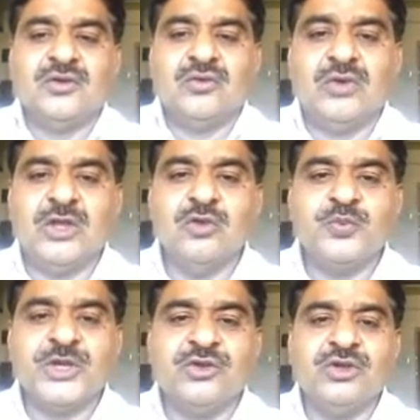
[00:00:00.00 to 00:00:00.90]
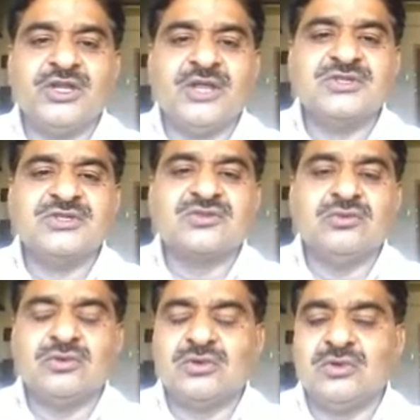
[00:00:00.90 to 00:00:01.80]
Volume per unit time is
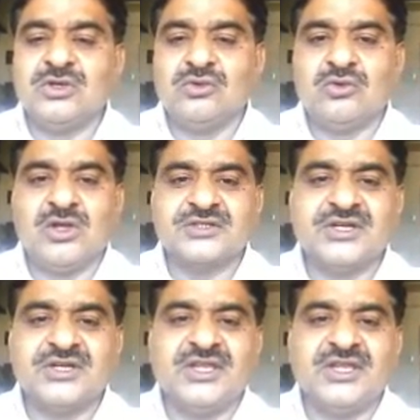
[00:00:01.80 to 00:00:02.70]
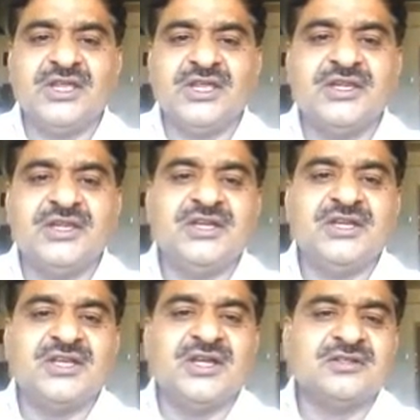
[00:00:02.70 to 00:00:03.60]
equal to constant K,
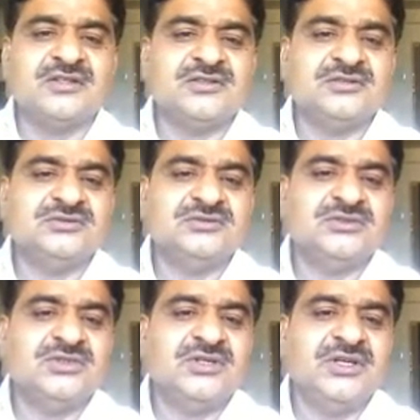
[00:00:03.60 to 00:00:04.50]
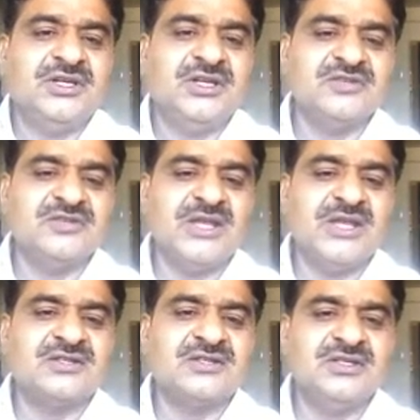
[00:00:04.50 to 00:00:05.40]
eta, it is
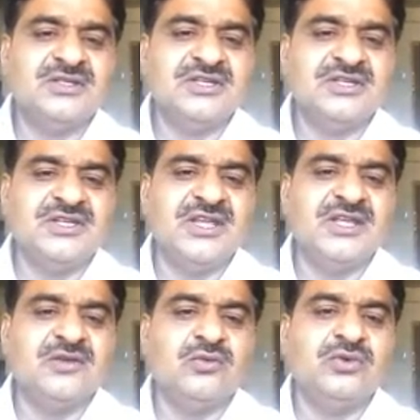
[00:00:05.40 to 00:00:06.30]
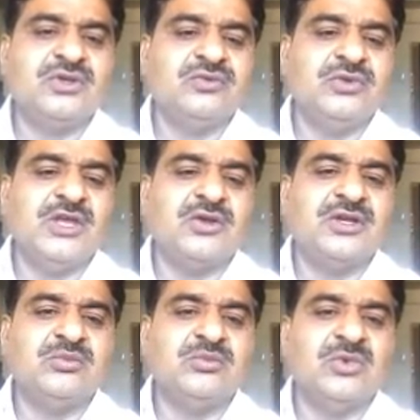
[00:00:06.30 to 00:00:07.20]
A, we have
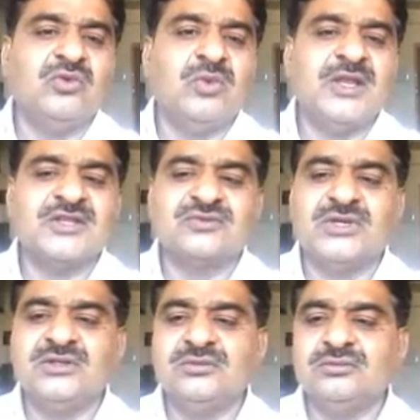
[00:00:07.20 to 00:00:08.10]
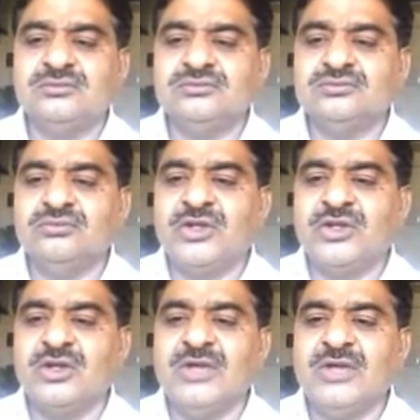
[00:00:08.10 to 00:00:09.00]
written minus 1,
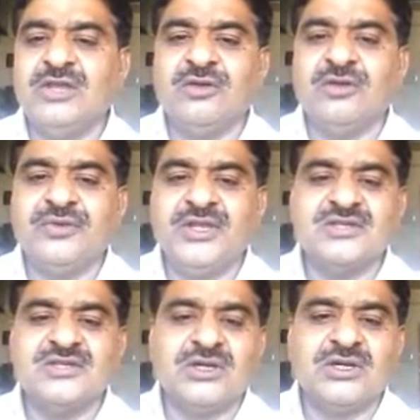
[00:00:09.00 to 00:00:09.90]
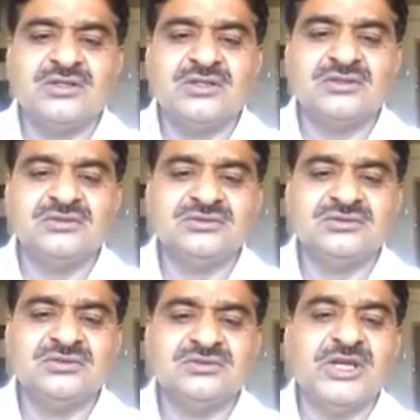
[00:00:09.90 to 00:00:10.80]
because value of A is what?
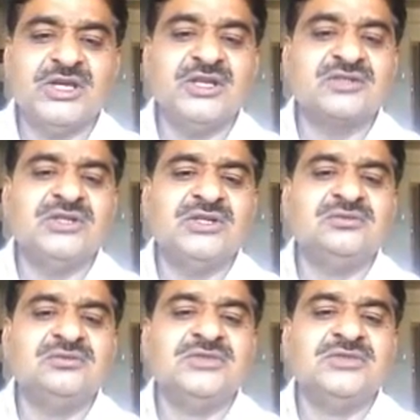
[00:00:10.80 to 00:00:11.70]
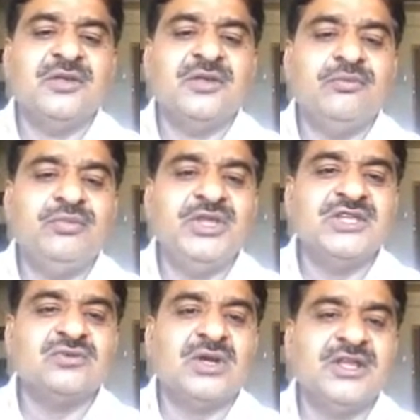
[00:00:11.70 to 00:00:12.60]
Minus 1. B
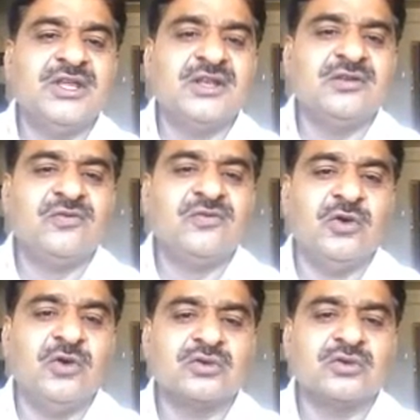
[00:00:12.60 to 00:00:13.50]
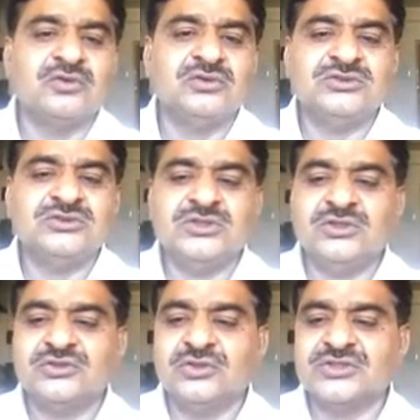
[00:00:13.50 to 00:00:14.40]
is what here? 4.
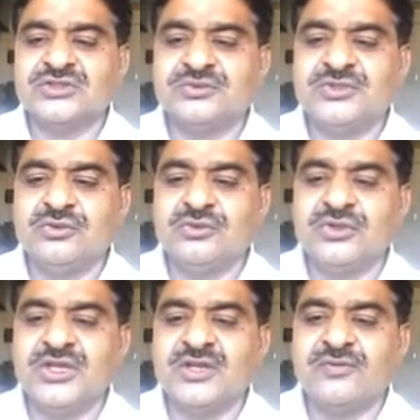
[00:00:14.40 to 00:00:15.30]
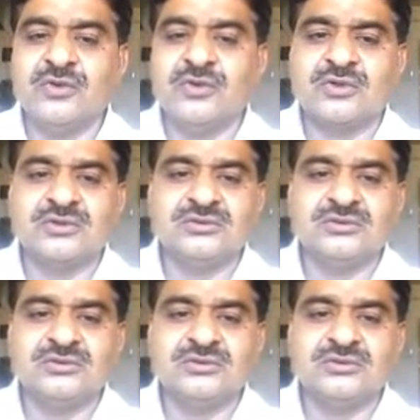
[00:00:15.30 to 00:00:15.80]
So substitute here 4,